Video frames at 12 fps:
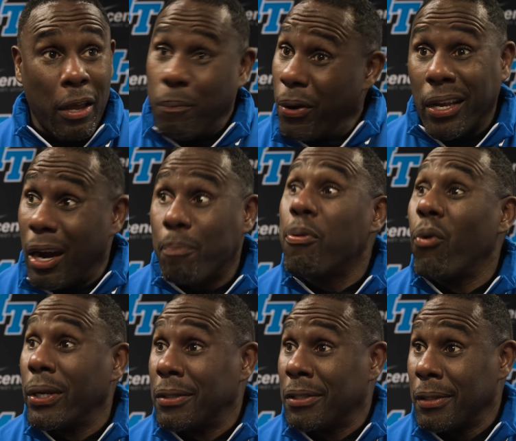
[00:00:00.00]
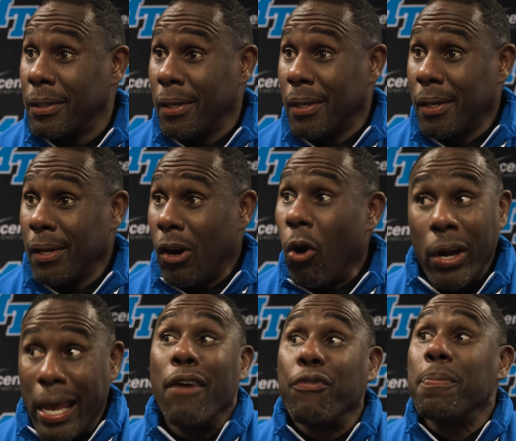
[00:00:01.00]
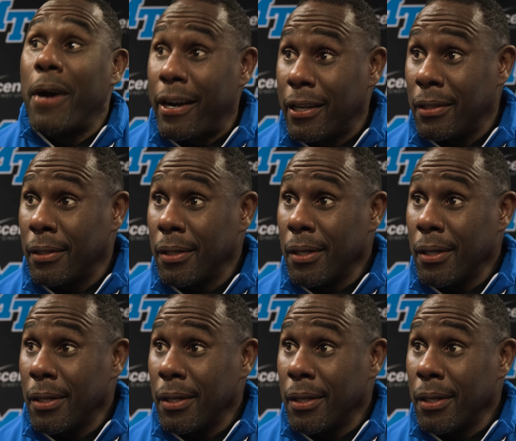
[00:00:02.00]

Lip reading: and putting up points on everybody.